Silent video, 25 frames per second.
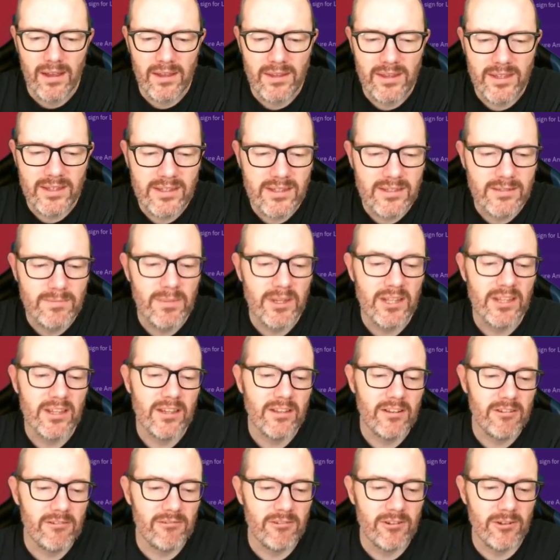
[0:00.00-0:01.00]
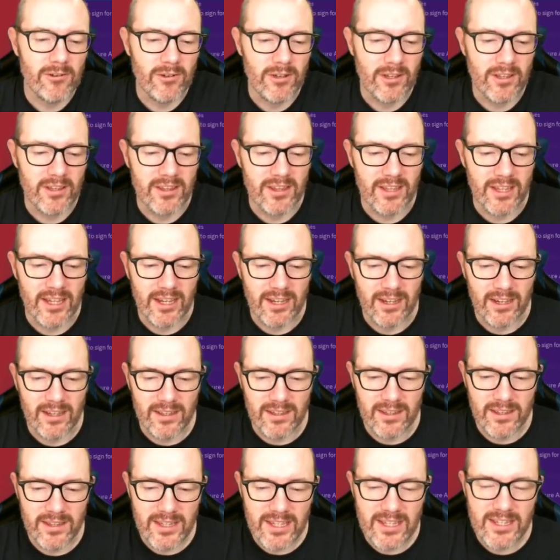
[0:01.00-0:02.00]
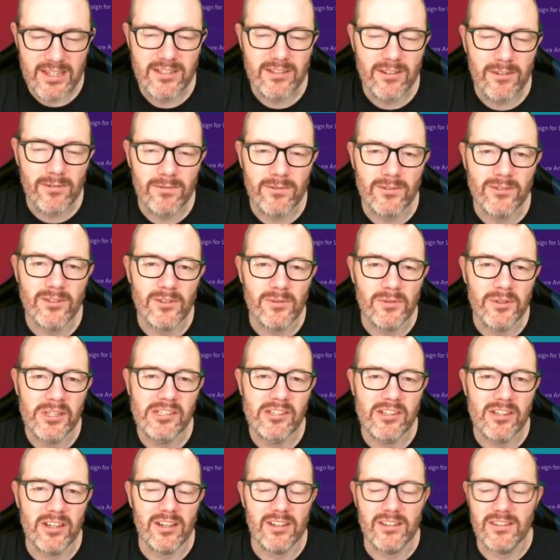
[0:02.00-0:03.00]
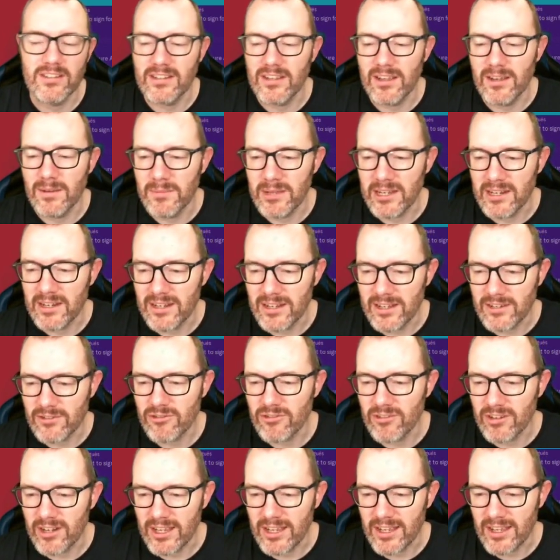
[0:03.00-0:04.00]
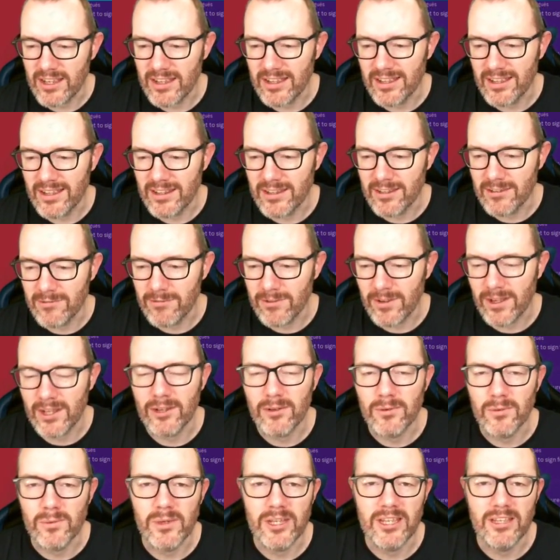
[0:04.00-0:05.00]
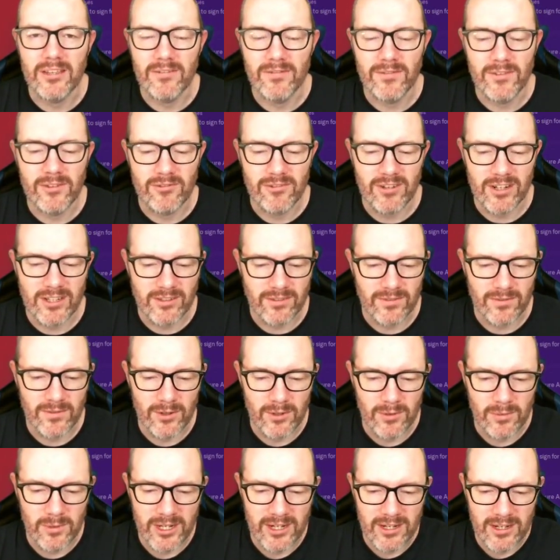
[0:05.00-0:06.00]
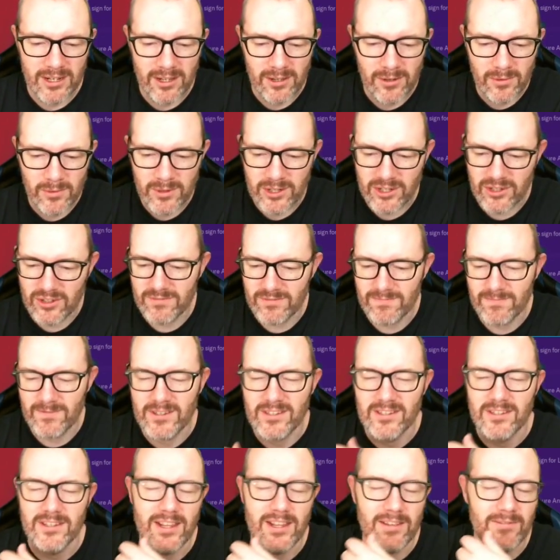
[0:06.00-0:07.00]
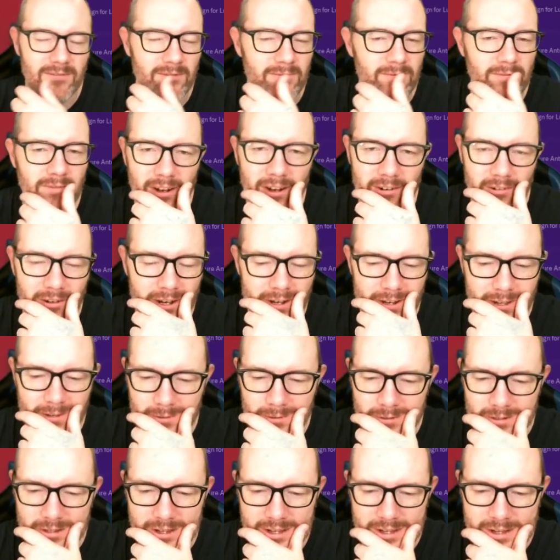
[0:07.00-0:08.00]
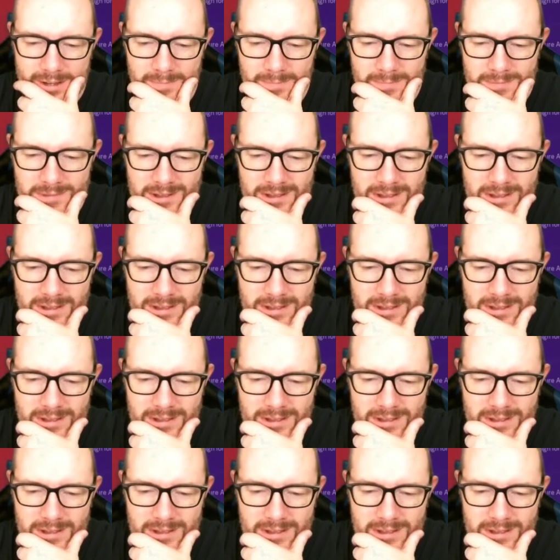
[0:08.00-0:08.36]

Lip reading: This has been the other annoying thing. These offers only started to come in literally in the final week of the transfer window, which has left very little time.